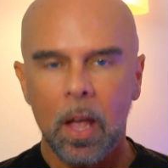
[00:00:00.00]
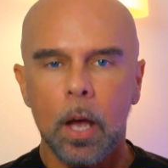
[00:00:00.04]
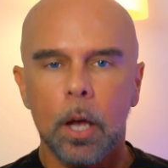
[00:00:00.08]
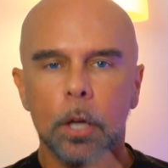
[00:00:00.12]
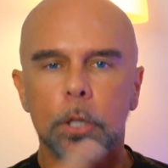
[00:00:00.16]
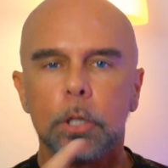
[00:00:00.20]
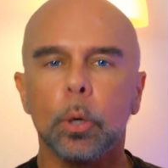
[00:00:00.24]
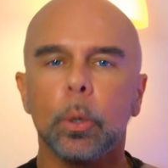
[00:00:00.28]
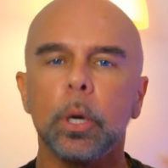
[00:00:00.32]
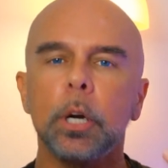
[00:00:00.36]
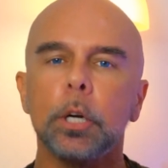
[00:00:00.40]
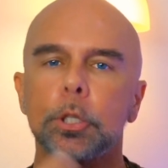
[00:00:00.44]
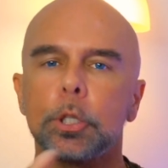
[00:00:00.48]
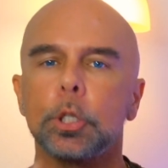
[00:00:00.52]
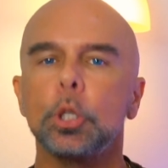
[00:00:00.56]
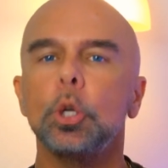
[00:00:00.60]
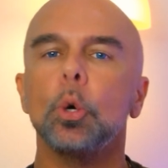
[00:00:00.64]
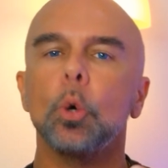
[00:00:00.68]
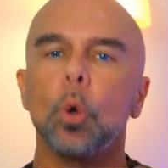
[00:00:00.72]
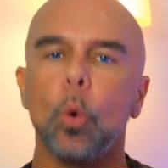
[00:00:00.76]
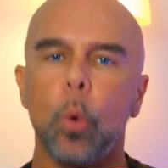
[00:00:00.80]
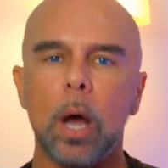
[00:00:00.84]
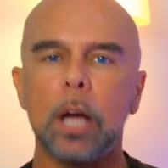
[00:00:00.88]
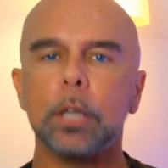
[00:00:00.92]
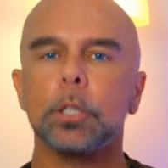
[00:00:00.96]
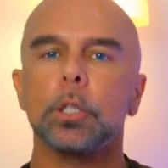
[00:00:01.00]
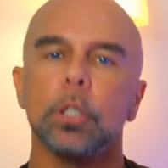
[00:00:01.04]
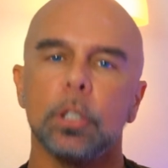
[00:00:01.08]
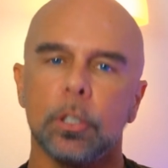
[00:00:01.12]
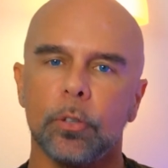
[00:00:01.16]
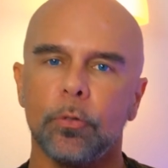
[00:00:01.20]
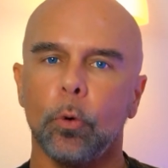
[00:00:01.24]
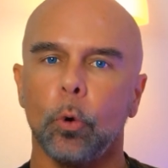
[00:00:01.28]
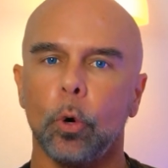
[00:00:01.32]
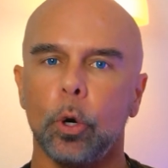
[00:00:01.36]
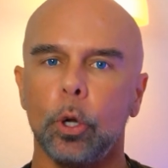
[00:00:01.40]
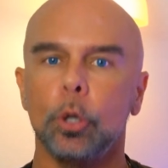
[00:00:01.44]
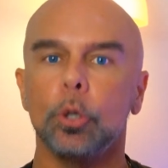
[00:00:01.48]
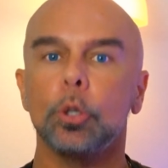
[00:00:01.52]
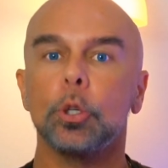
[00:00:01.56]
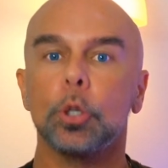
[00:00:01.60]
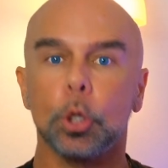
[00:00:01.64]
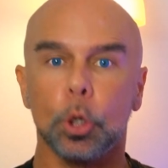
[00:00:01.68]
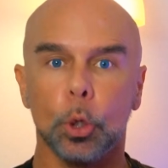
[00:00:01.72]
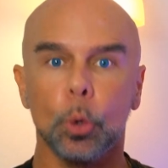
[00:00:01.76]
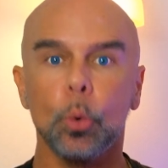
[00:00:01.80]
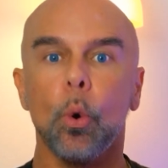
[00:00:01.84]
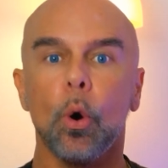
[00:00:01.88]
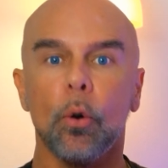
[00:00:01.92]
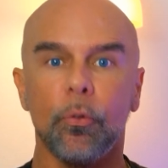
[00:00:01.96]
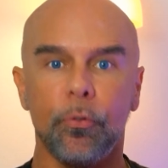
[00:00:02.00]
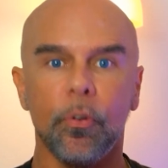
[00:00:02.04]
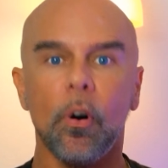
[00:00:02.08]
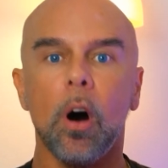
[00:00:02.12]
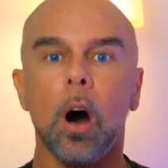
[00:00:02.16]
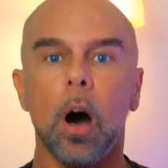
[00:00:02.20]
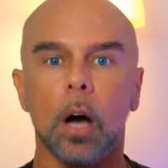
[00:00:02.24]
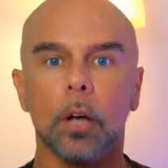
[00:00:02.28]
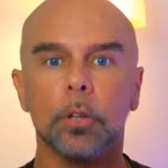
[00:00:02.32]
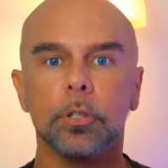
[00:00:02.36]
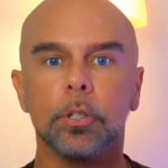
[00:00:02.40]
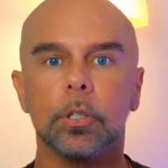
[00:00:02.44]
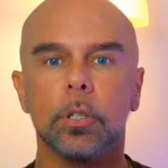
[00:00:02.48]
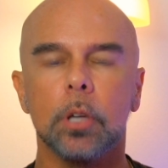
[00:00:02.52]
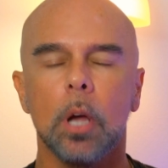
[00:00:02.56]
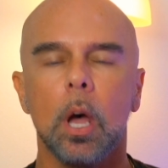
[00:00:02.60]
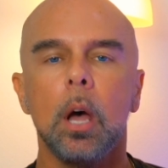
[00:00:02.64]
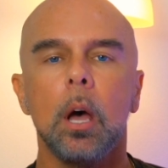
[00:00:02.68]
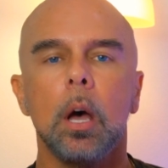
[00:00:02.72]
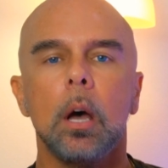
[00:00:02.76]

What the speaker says: So here's 2 questions for you. True or false?